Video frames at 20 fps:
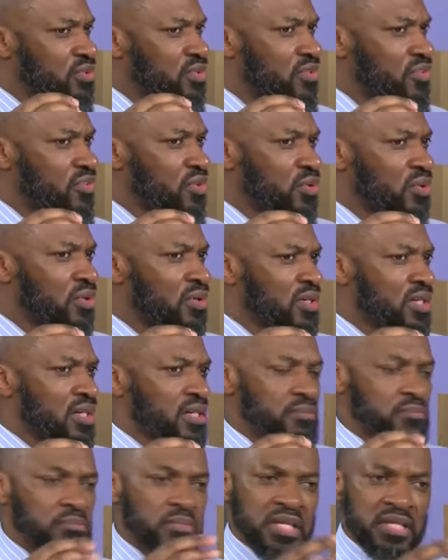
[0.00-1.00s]
of thought
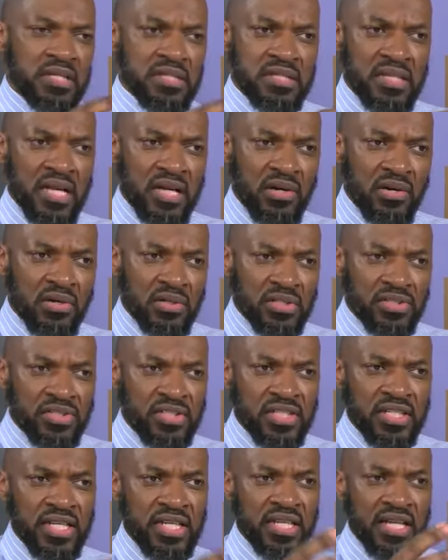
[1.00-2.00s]
in
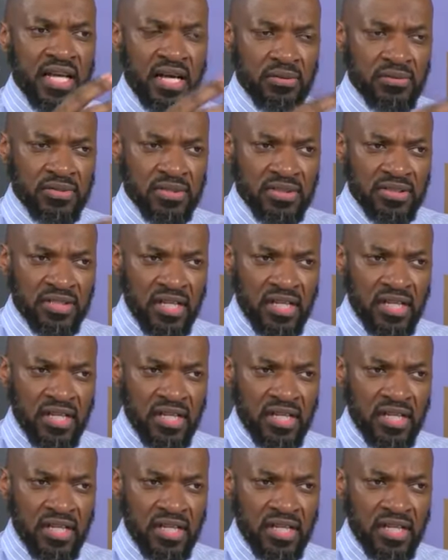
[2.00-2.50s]
psychology, in counseling,